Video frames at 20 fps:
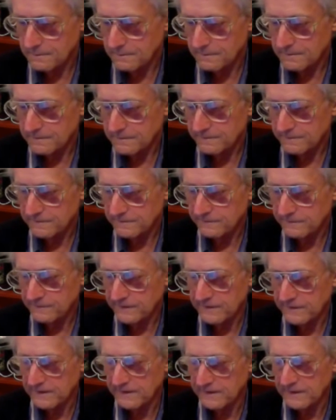See if I can get it
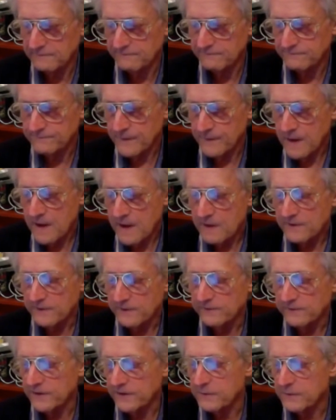in. There's nothing
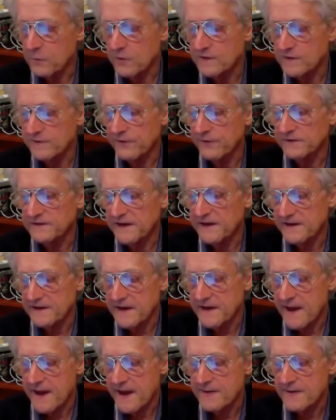more difficult to take in
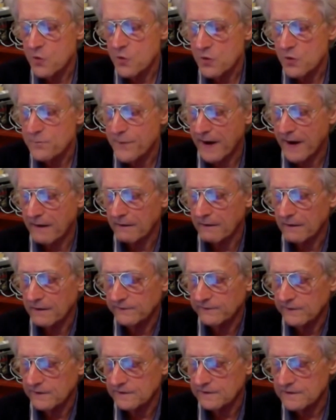hand, more perilous to
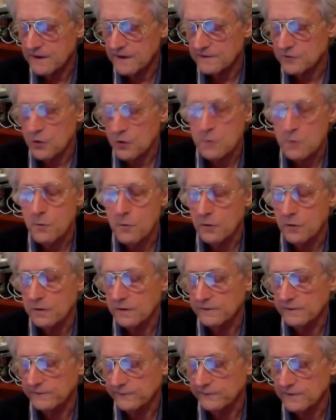conduct, or more
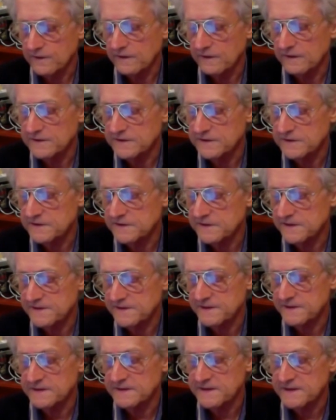uncertain in its success than to
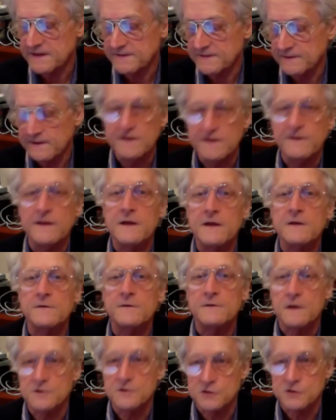take the lead in the
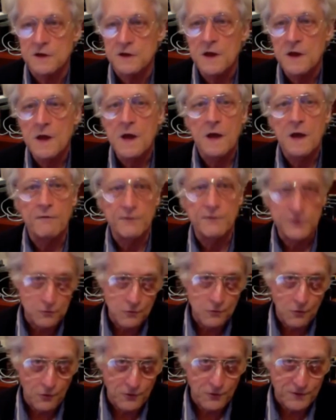introduction of a new
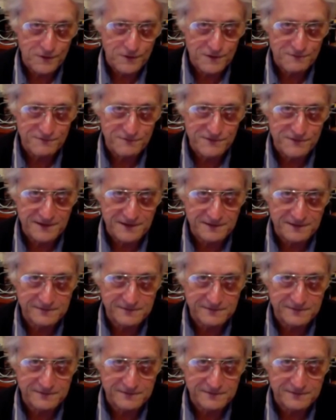order of things.